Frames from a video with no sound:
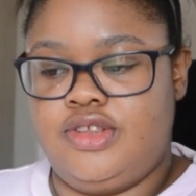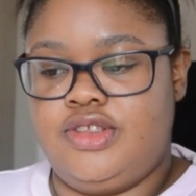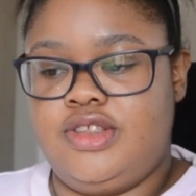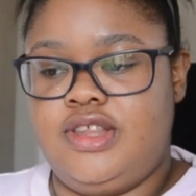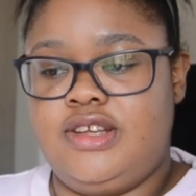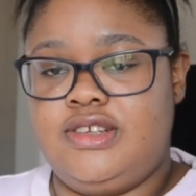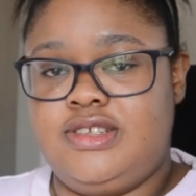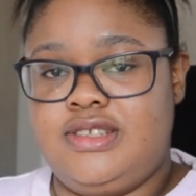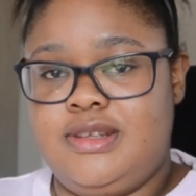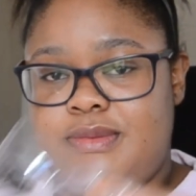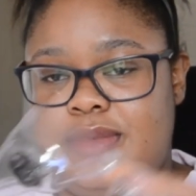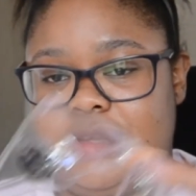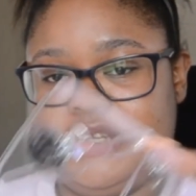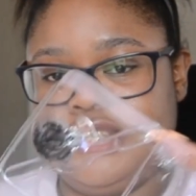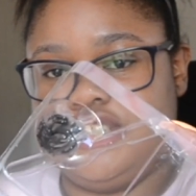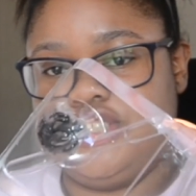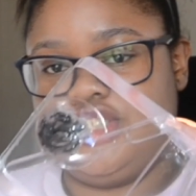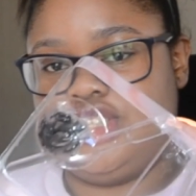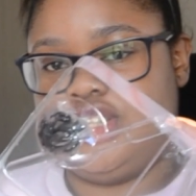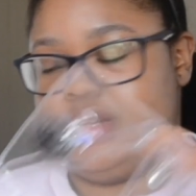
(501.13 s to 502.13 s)
There's the
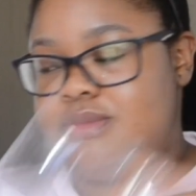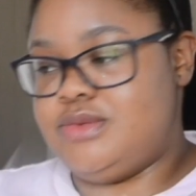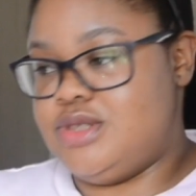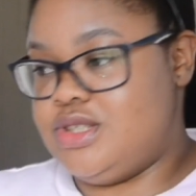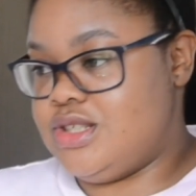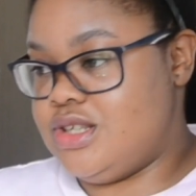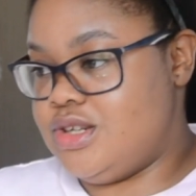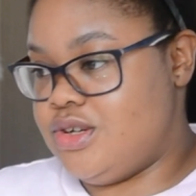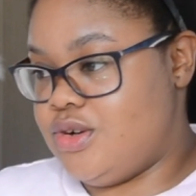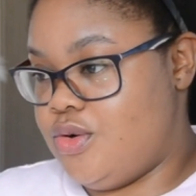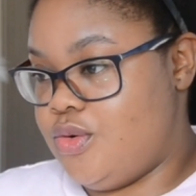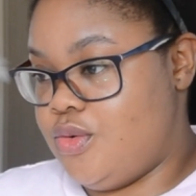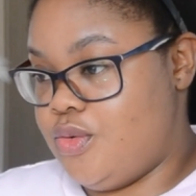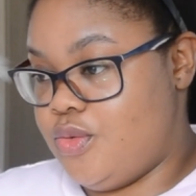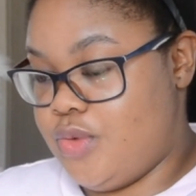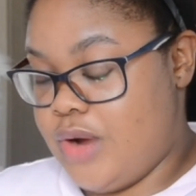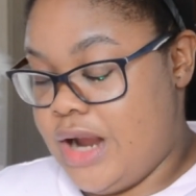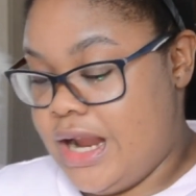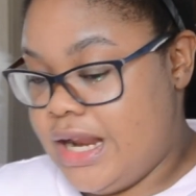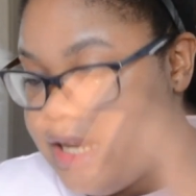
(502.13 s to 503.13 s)
mixture. I'm just gonna go
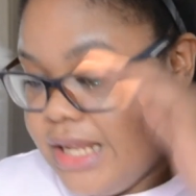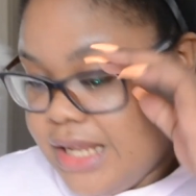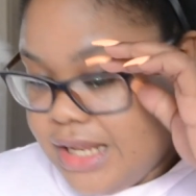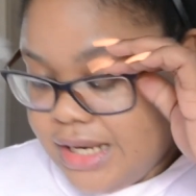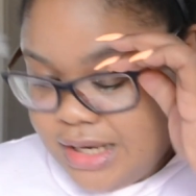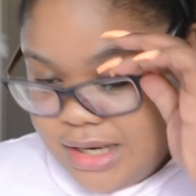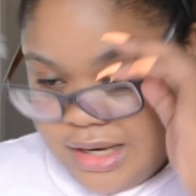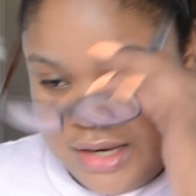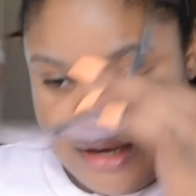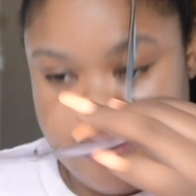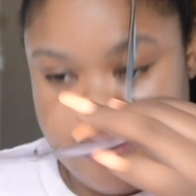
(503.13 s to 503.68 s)
right in.